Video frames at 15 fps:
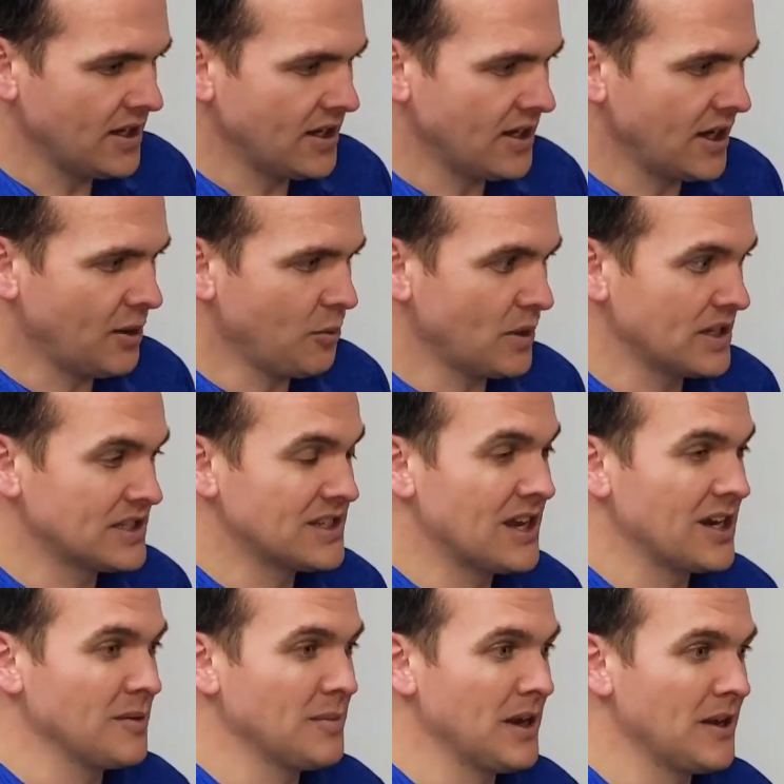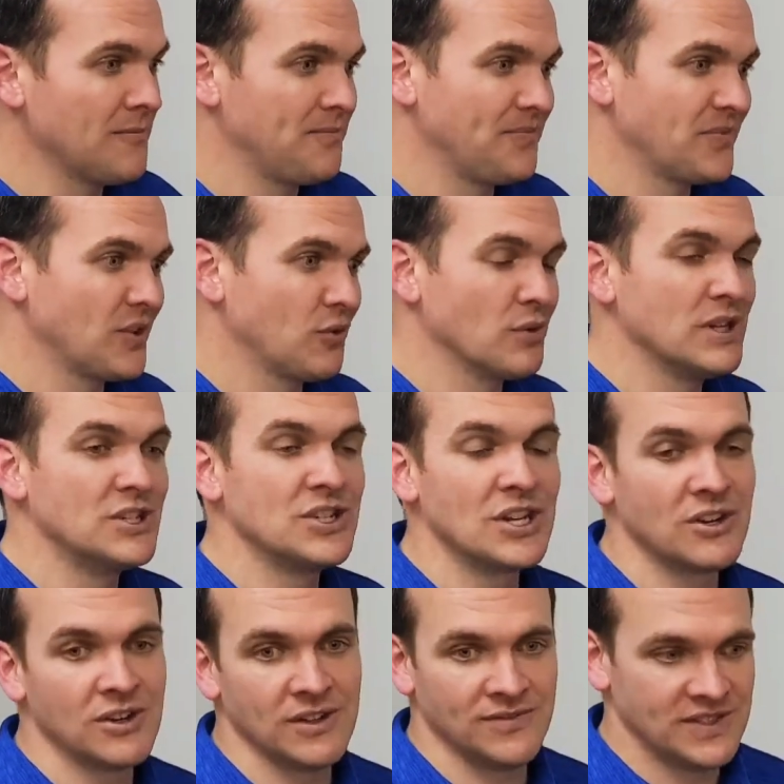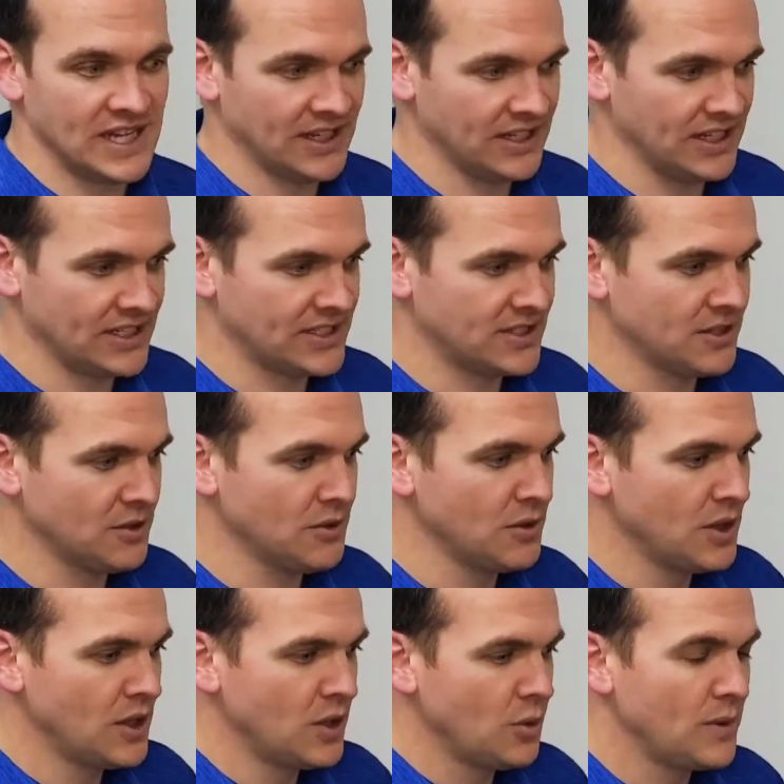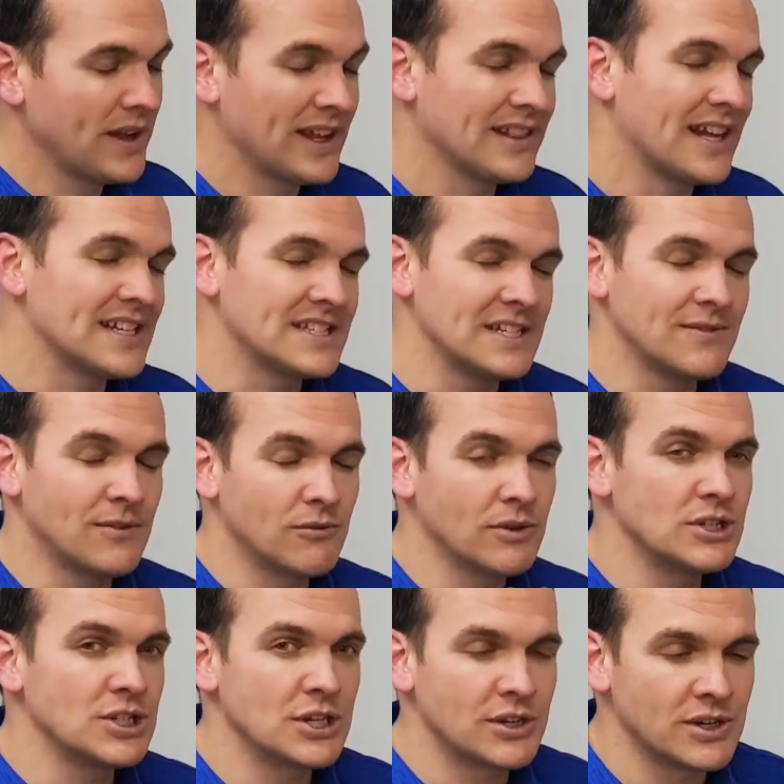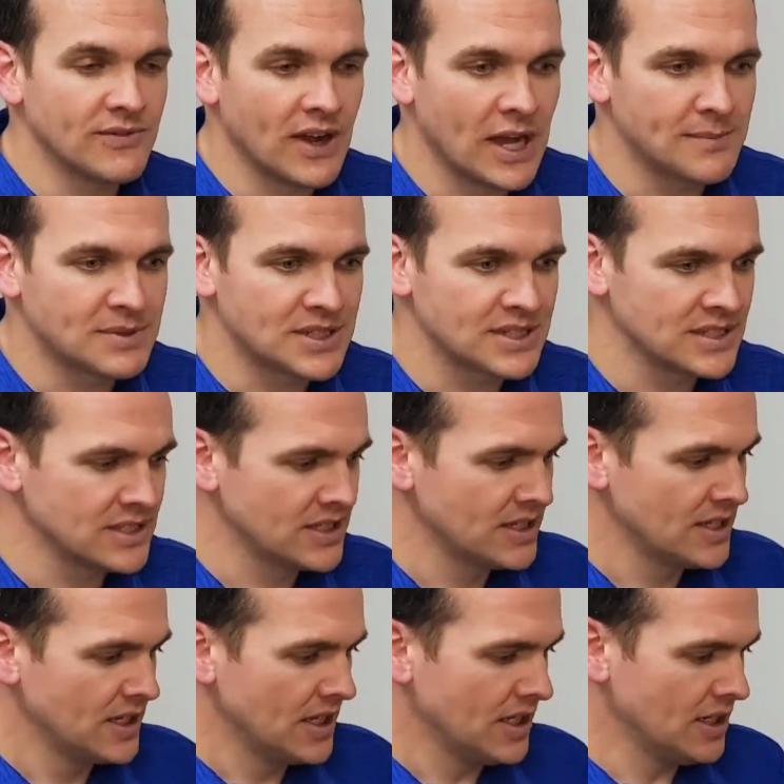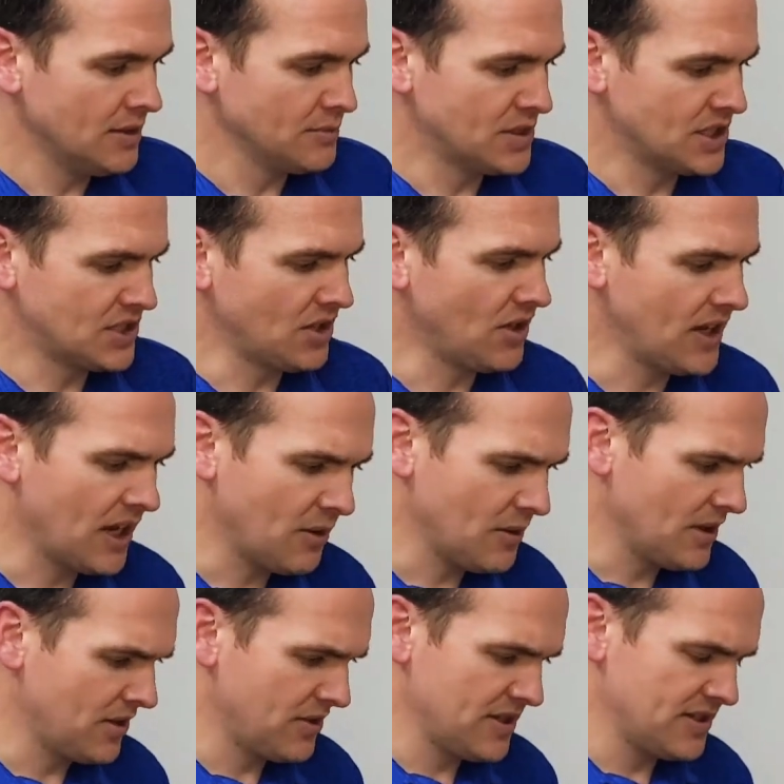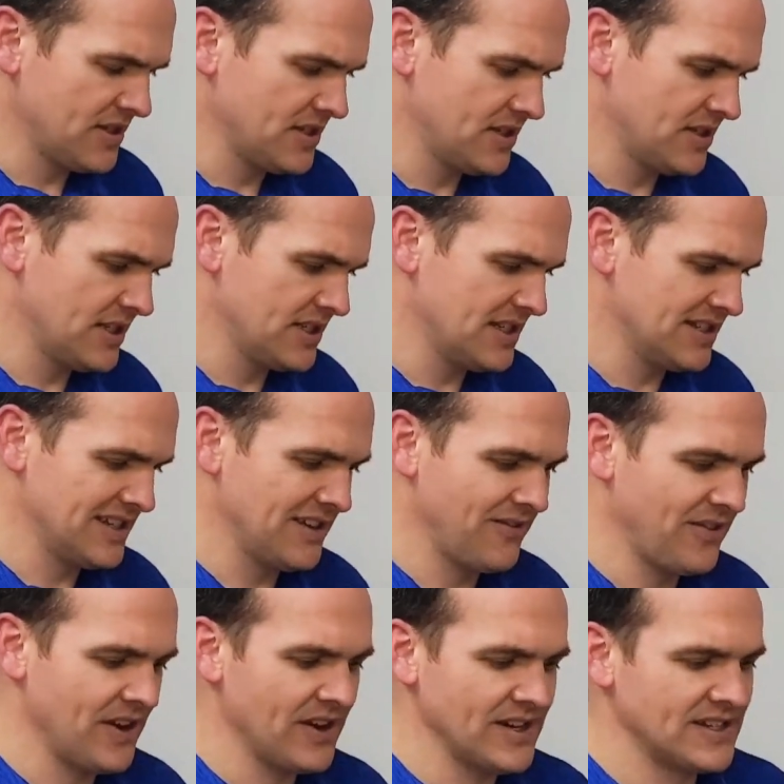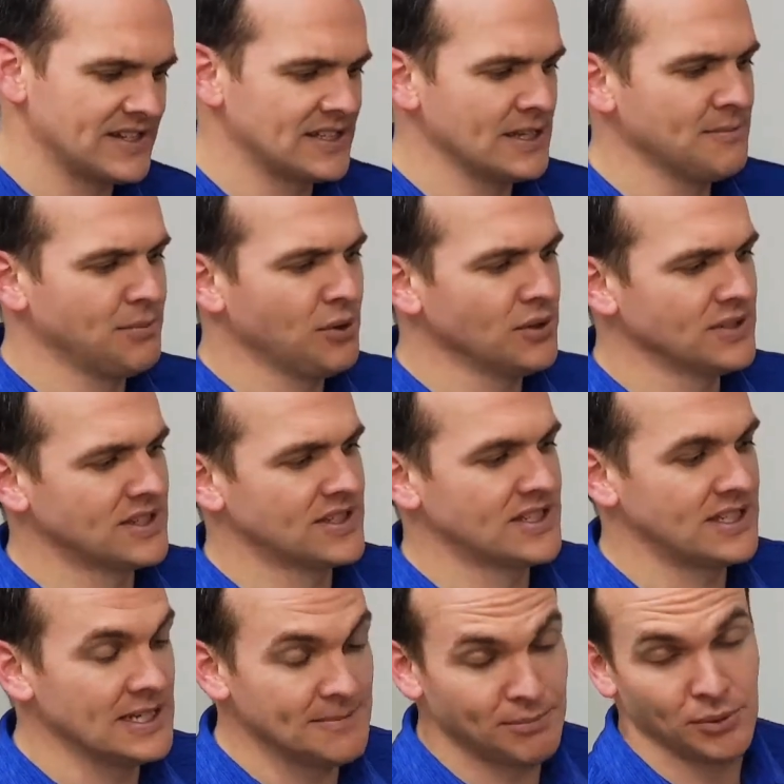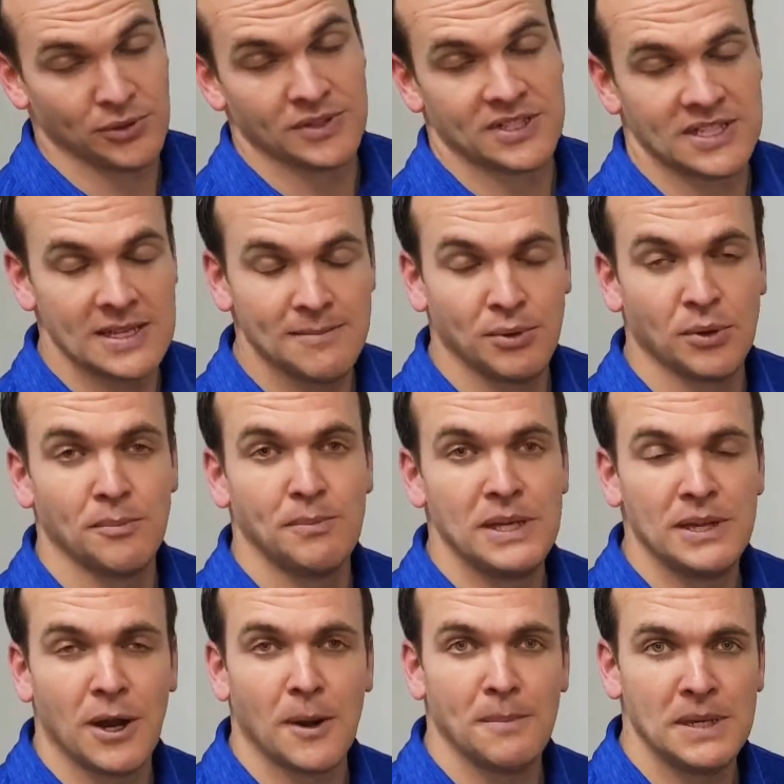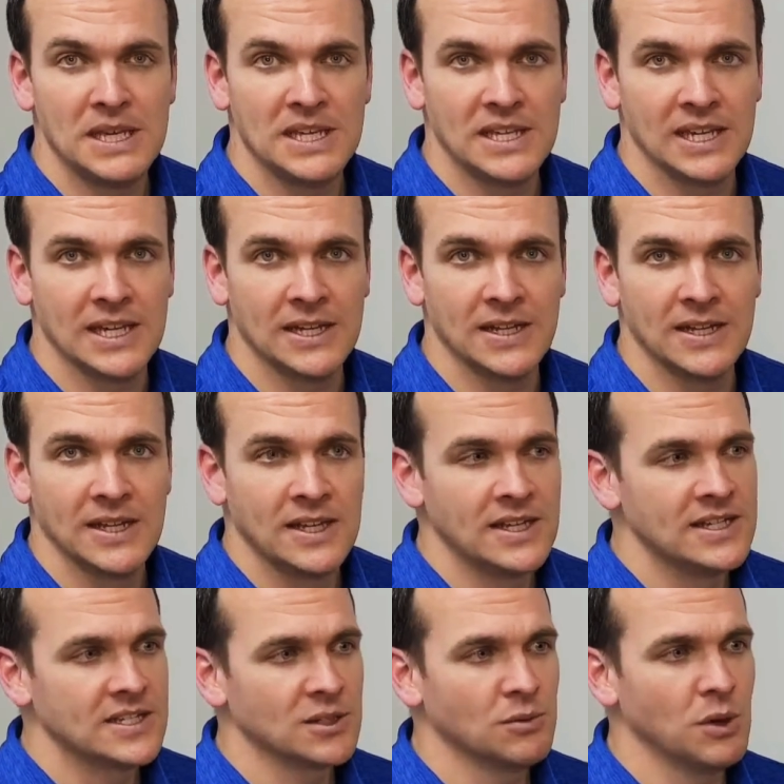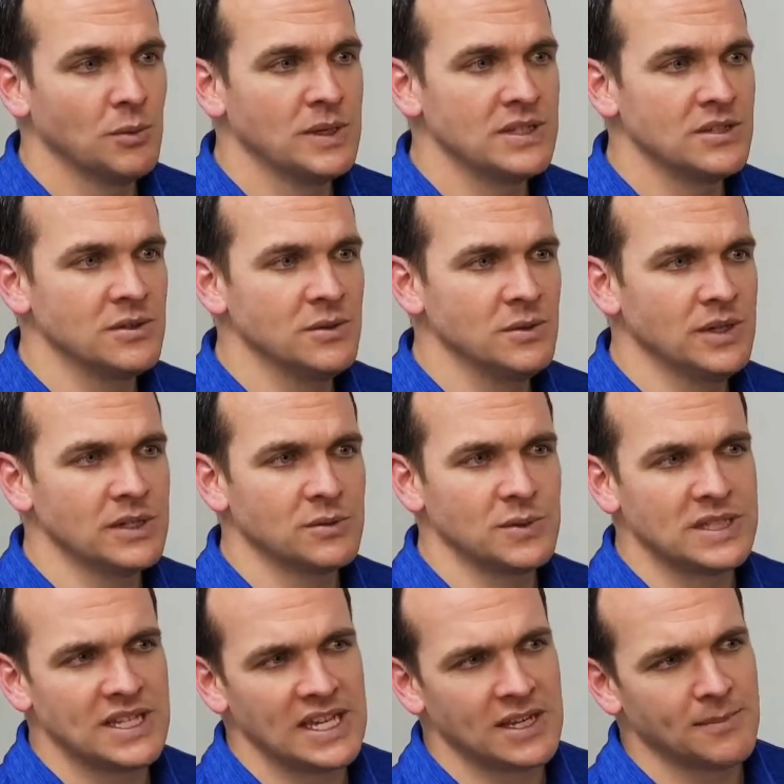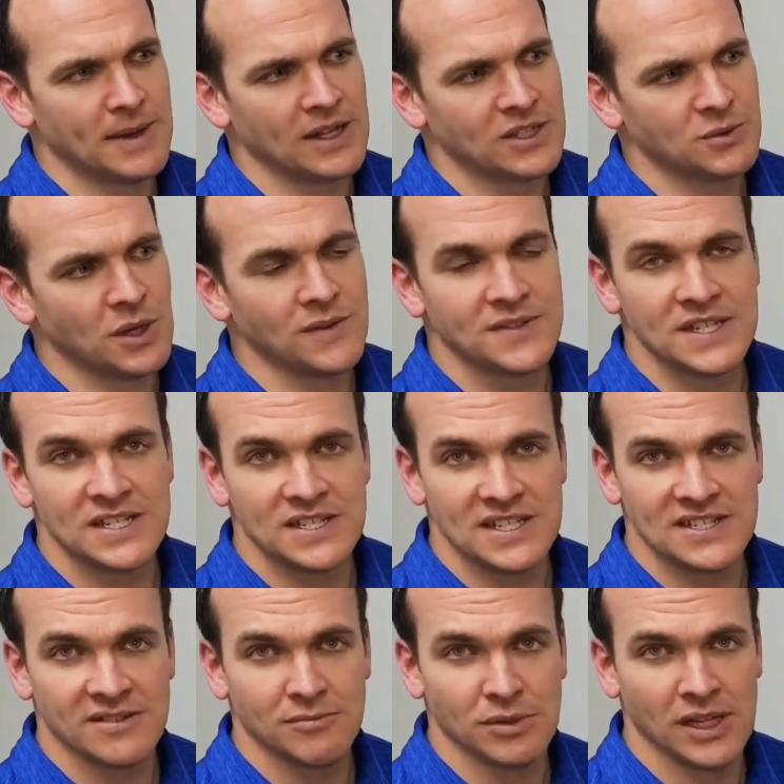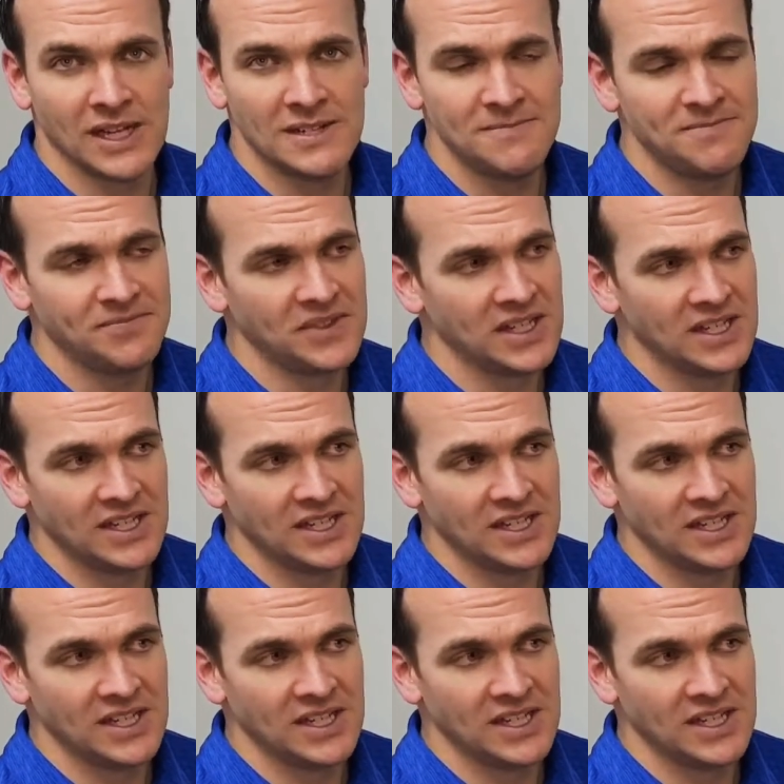I want to talk about regenerative techniques. So we got lots of different regenerative options. To start out with, this is a very simple PRP kit. So what we do is we take about 12 cc's of blood.